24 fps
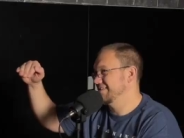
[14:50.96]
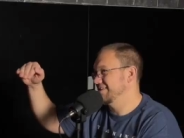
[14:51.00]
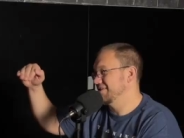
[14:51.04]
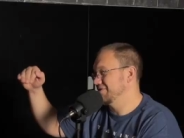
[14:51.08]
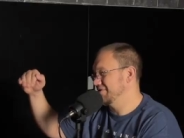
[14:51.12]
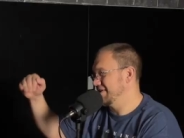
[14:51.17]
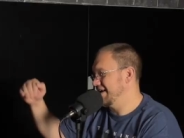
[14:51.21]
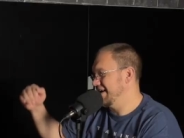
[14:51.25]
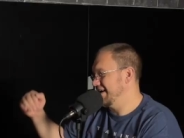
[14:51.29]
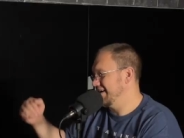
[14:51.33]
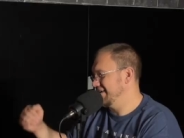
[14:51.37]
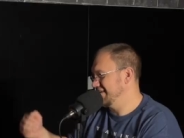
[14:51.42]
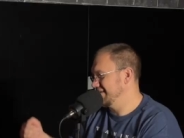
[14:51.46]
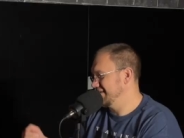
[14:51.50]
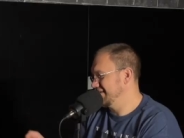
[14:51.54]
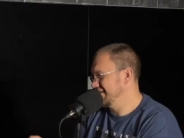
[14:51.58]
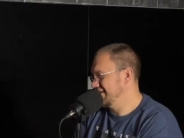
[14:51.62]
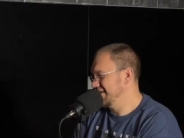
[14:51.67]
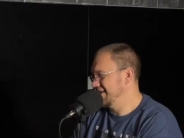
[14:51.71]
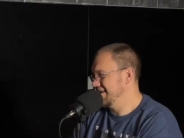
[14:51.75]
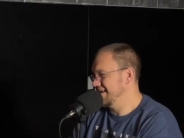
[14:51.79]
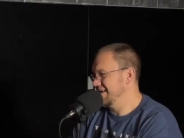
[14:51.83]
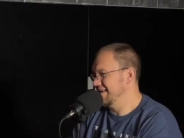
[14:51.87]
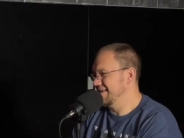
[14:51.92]
okay.
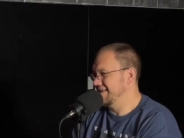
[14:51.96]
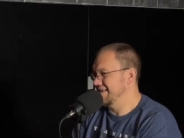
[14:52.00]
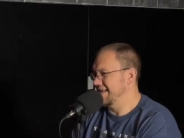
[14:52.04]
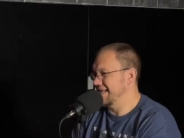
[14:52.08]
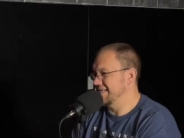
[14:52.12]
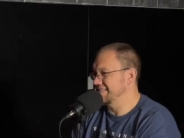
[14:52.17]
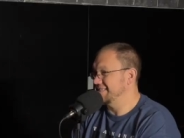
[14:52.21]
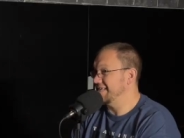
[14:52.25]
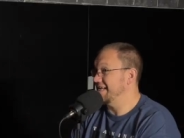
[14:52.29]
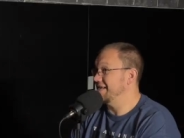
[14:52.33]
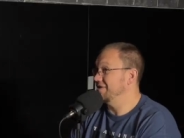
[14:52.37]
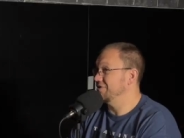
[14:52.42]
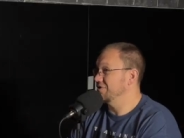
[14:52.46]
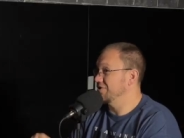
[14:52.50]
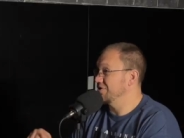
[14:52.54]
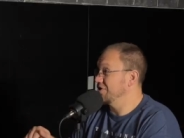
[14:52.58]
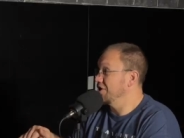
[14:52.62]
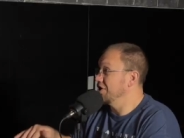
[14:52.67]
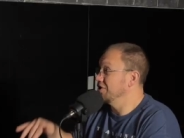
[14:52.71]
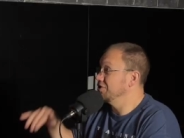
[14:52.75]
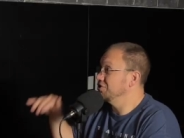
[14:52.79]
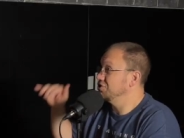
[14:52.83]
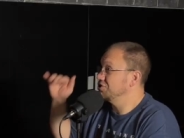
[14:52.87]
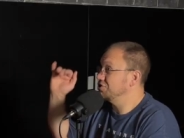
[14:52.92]
It's either
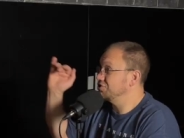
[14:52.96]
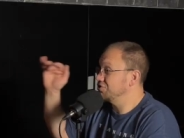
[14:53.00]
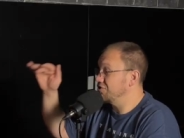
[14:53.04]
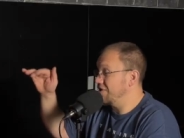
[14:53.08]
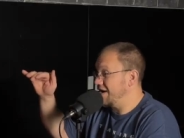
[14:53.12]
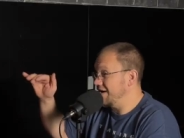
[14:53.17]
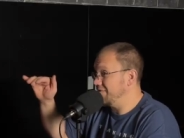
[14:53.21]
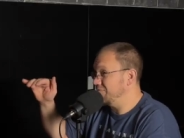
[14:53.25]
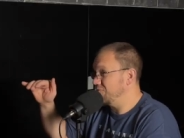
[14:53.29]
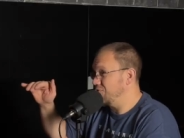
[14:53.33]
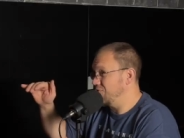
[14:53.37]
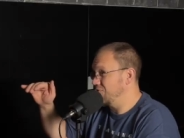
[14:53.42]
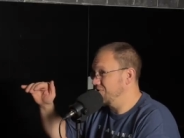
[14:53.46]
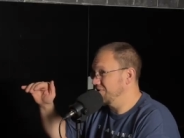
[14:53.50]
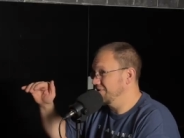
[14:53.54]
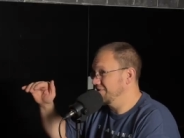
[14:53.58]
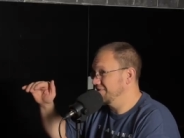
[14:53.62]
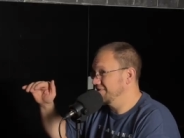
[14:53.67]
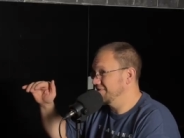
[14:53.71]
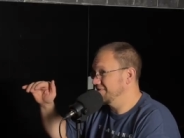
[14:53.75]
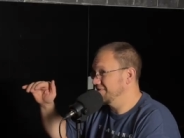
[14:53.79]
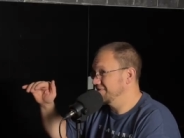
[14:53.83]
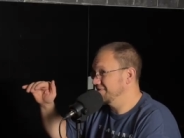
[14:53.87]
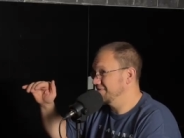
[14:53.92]
train more
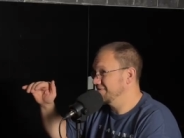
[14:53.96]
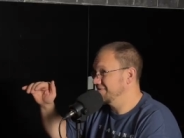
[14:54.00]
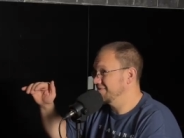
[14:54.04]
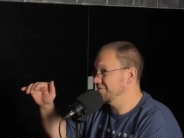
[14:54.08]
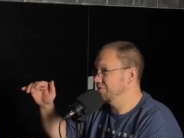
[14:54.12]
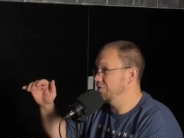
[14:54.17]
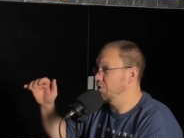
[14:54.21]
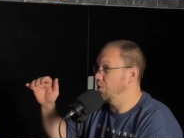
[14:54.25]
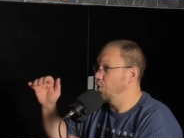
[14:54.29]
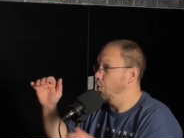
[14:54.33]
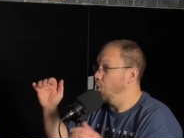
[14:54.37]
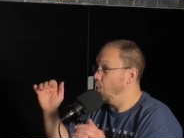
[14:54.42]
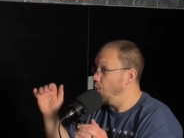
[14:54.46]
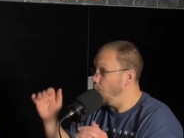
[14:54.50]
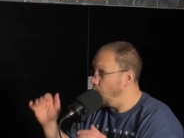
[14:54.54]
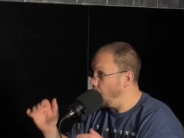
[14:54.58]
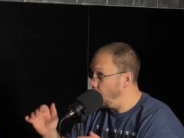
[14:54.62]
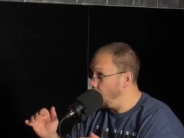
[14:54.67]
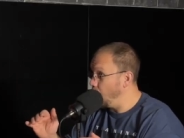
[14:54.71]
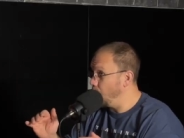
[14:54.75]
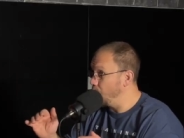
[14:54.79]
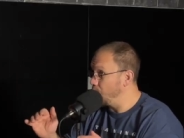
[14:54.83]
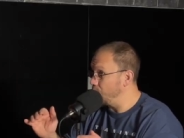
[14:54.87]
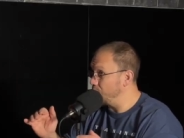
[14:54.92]

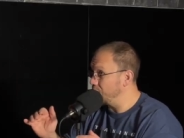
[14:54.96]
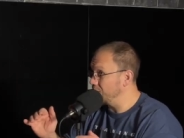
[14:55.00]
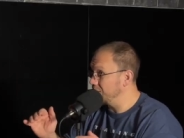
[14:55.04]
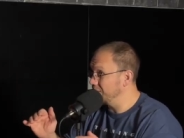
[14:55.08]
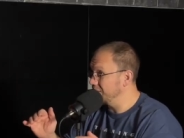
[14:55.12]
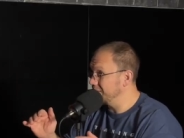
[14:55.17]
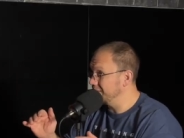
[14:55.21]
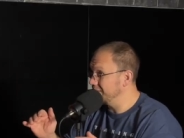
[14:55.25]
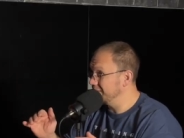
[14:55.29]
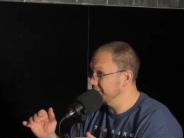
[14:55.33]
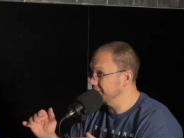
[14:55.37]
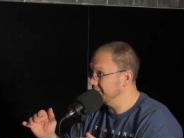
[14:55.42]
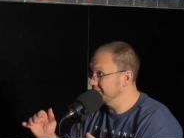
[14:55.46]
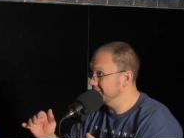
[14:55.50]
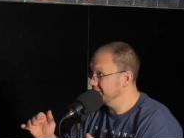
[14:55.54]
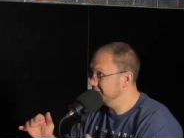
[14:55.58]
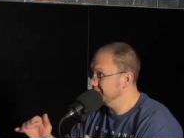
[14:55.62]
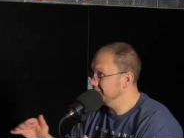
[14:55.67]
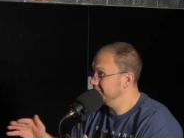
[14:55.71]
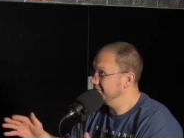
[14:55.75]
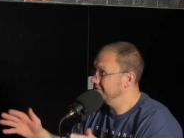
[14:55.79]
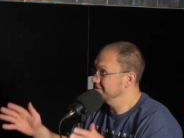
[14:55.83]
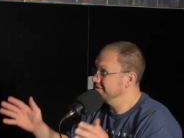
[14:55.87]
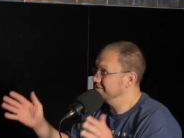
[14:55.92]
or
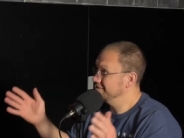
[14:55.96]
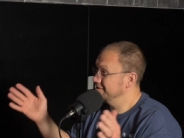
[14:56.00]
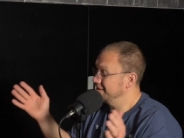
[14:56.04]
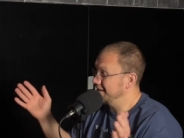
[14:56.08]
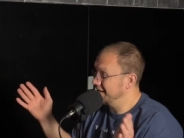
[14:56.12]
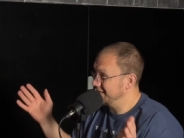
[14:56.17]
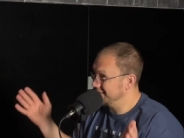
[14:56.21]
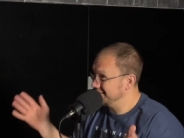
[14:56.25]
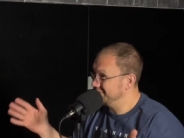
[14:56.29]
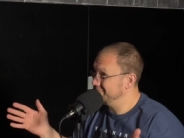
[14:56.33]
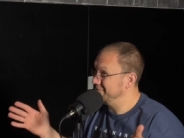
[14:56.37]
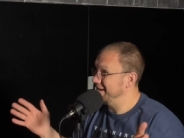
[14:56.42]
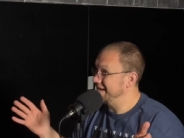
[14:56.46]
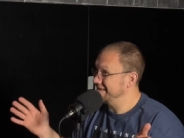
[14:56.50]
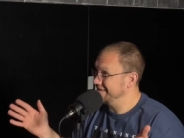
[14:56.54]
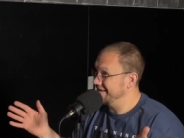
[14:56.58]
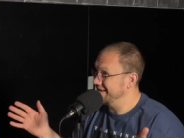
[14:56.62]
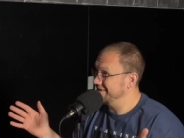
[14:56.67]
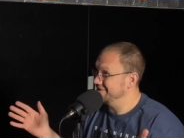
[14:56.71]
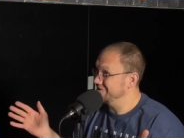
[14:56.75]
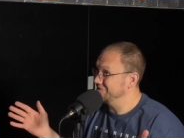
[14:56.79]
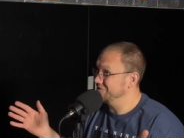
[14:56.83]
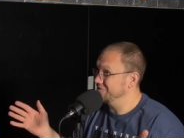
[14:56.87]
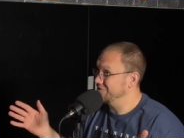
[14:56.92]
expect
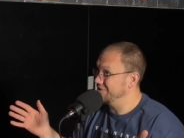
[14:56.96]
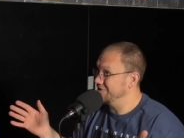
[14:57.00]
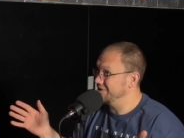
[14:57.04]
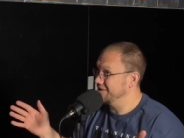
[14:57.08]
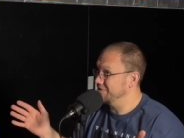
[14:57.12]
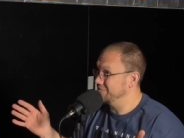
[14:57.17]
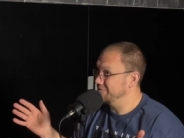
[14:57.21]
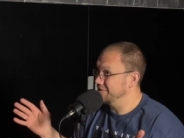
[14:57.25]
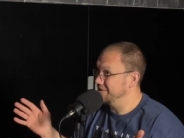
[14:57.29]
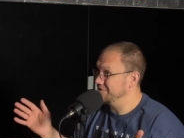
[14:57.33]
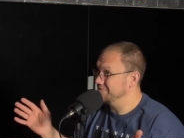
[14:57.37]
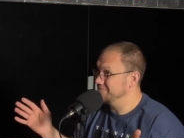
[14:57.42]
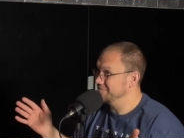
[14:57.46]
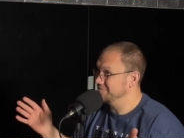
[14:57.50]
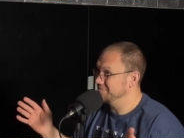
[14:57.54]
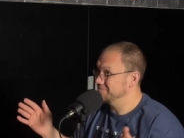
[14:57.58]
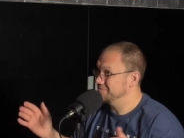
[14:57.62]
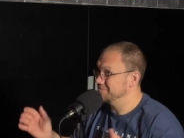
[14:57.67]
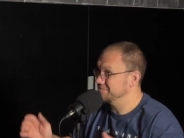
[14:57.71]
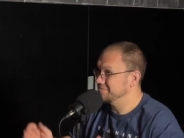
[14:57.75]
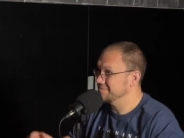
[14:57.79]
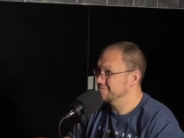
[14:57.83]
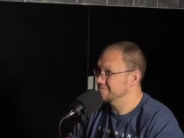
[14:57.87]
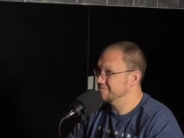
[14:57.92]
not to do all that well.
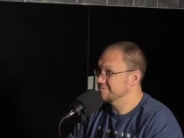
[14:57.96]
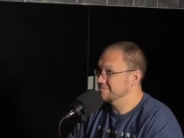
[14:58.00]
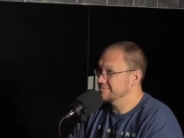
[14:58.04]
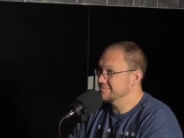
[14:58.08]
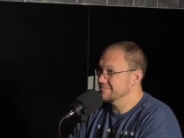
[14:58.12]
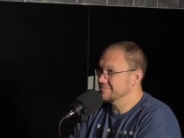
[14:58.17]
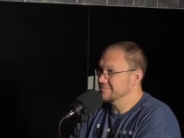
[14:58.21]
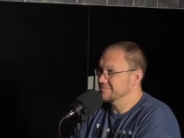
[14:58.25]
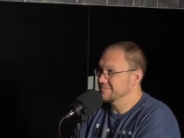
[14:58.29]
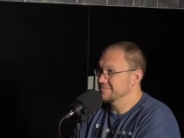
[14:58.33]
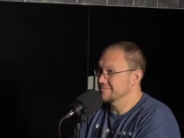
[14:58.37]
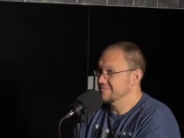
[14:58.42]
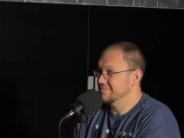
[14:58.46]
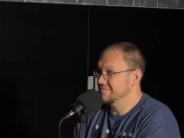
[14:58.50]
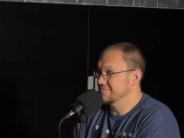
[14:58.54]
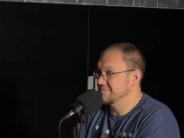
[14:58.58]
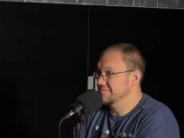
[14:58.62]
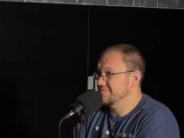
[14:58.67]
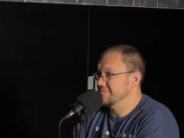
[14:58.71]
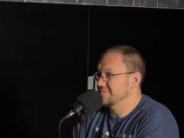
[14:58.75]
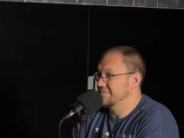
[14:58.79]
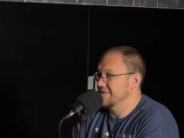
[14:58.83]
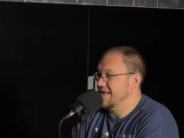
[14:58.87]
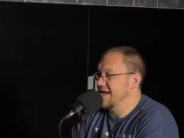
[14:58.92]

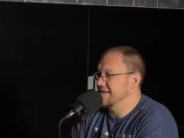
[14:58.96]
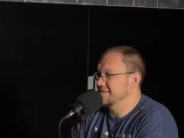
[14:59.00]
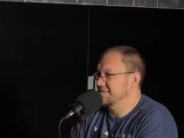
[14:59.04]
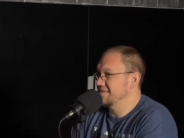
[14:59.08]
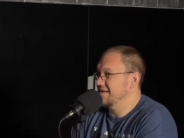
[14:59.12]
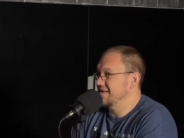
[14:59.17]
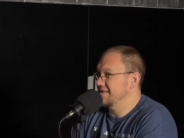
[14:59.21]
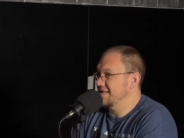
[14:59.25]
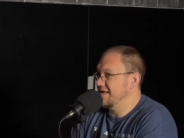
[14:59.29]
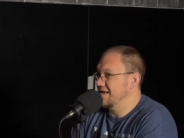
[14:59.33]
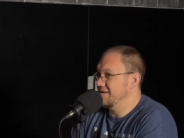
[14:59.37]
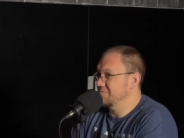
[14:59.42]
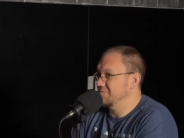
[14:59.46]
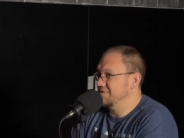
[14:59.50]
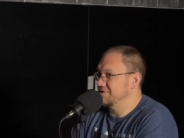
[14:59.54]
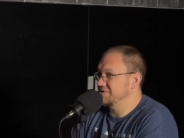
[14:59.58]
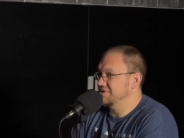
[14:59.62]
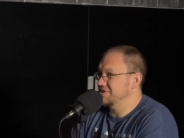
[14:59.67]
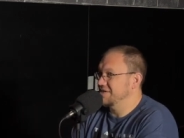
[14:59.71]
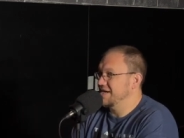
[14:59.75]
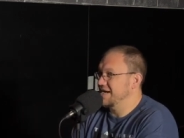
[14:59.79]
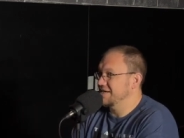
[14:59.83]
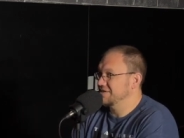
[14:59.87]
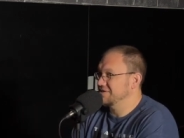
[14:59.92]
Yeah. I say that, but
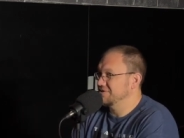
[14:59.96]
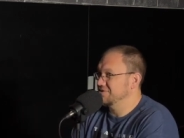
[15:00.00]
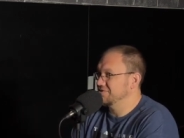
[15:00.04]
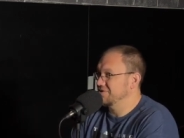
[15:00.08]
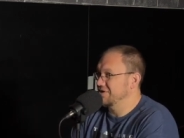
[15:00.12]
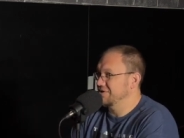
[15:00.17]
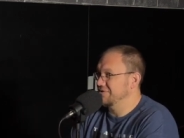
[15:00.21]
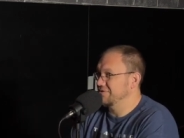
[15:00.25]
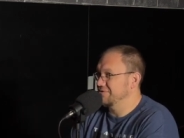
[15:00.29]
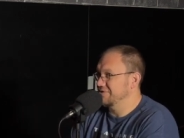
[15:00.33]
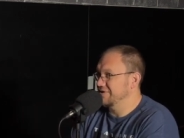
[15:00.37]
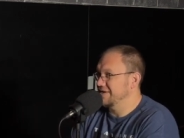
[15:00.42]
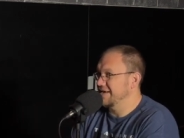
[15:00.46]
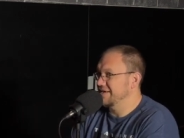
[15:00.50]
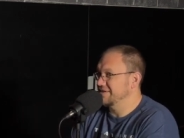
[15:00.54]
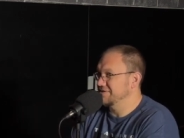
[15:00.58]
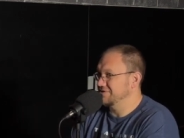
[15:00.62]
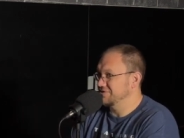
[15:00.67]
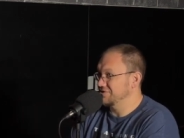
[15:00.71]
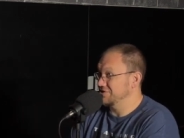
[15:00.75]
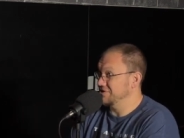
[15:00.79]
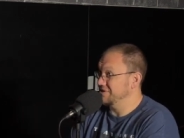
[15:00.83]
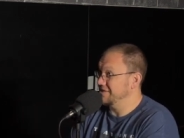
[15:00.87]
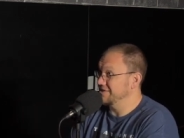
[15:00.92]
she actually trained three days
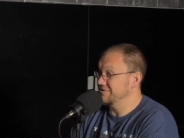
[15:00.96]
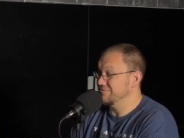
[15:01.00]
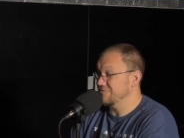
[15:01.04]
and she did